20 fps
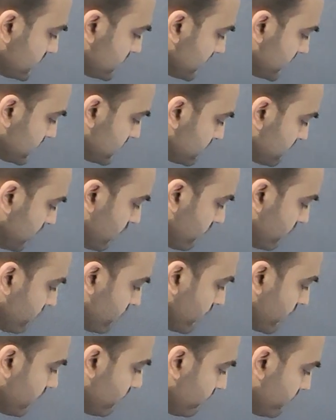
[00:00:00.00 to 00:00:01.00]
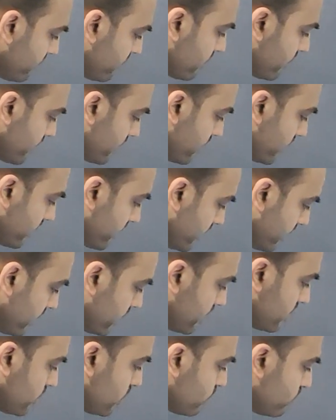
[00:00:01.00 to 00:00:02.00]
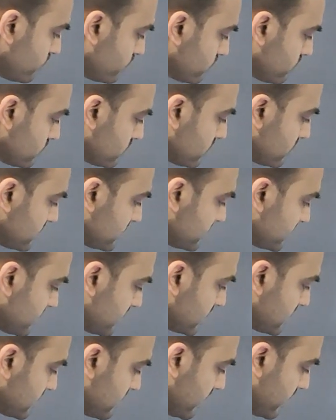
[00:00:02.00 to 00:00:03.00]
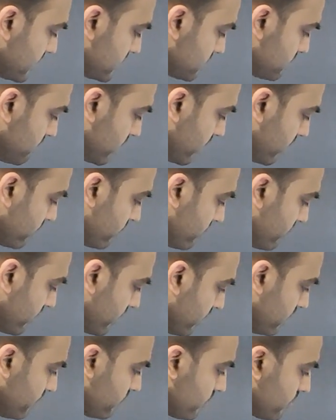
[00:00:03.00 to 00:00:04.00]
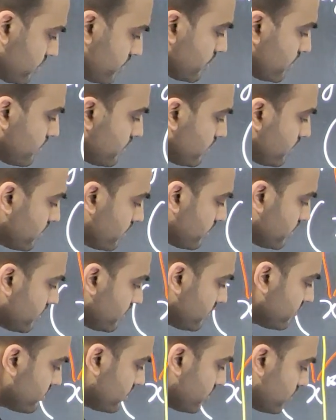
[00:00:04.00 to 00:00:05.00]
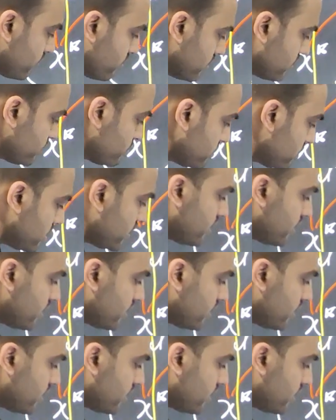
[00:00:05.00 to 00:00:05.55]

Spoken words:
6 by 5 into 6x by 5 is equal to